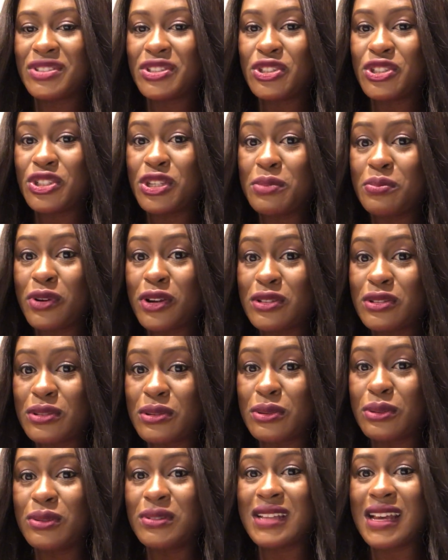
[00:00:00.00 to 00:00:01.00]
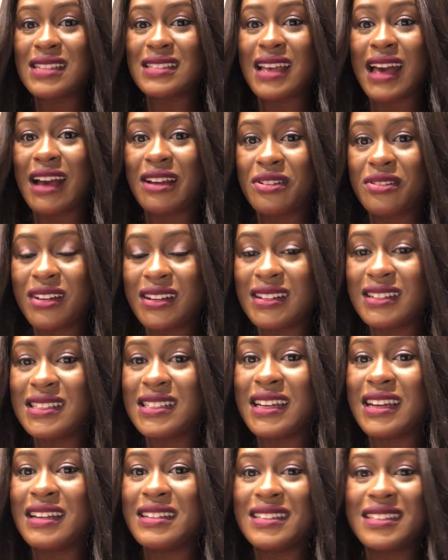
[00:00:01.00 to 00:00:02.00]
cheaper school that's
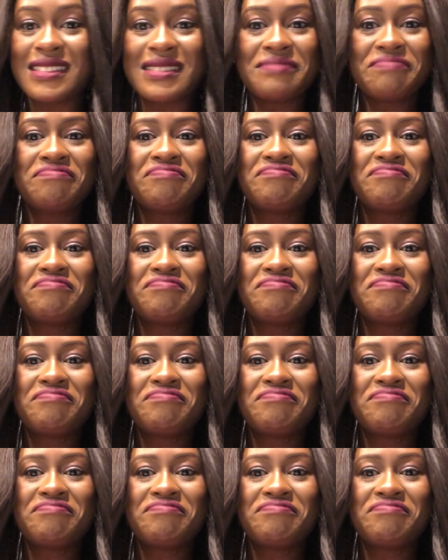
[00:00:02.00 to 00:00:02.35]
accredited